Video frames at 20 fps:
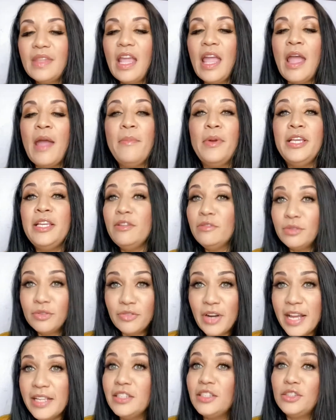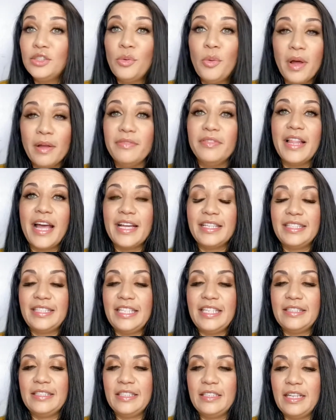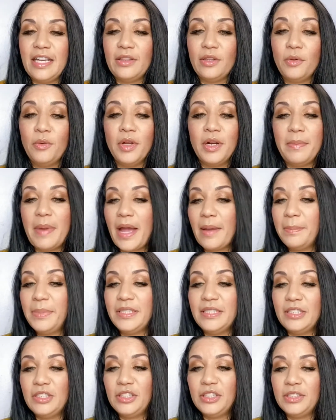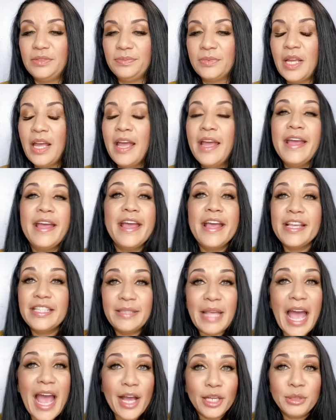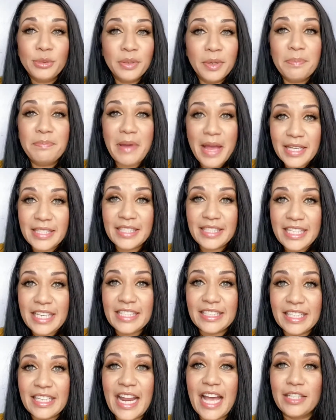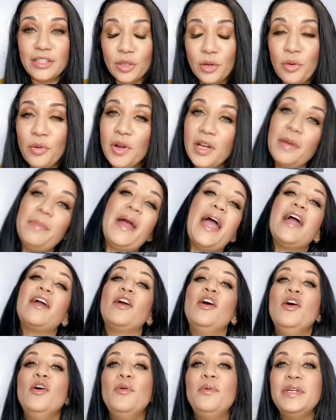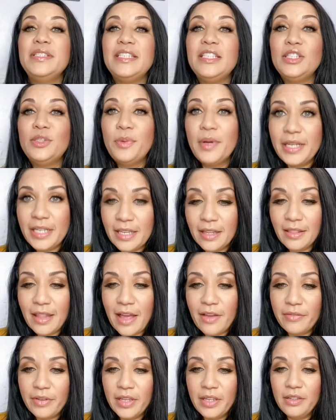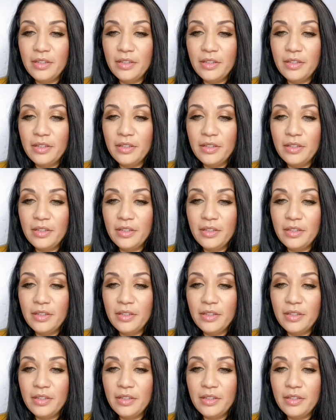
He was ranked 12th last season at the quarterback position. His actual best season as a quarterback was in 2011.